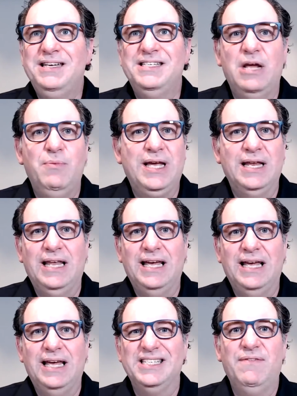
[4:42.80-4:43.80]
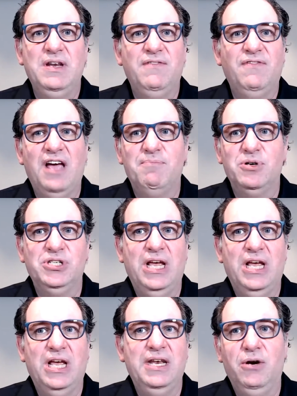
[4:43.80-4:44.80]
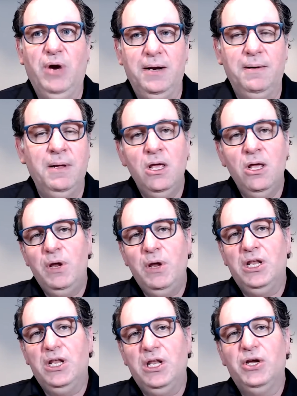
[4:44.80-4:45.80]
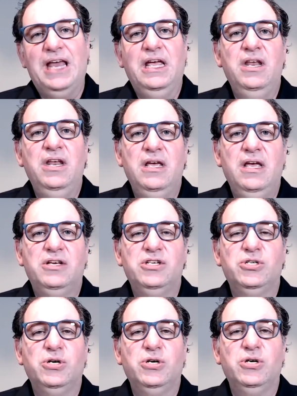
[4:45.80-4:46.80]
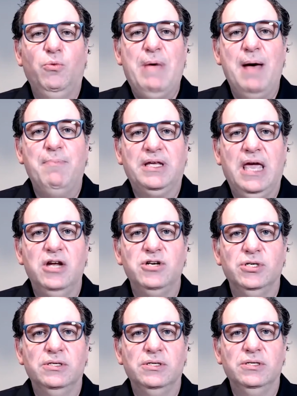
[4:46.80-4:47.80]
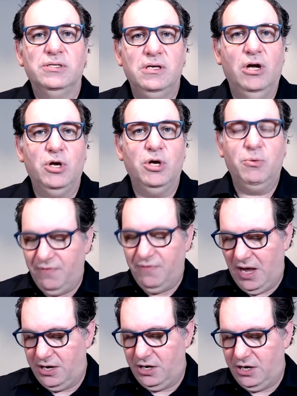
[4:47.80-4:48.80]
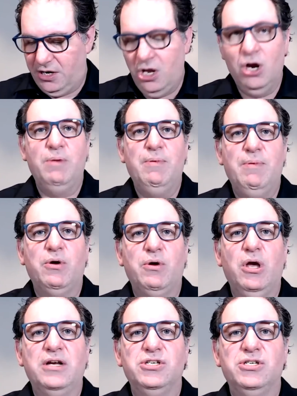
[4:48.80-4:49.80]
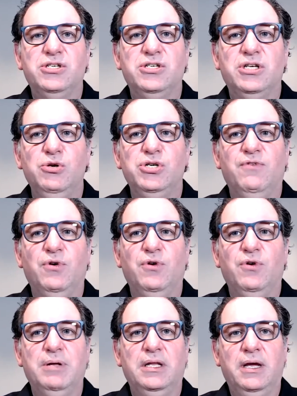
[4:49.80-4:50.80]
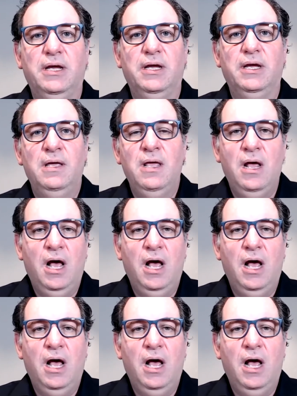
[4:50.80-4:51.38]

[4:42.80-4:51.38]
I'd say we get like a seventy-five percent hit rate. We look at in external web applications, you know, could we find a remote code execution vulnerability?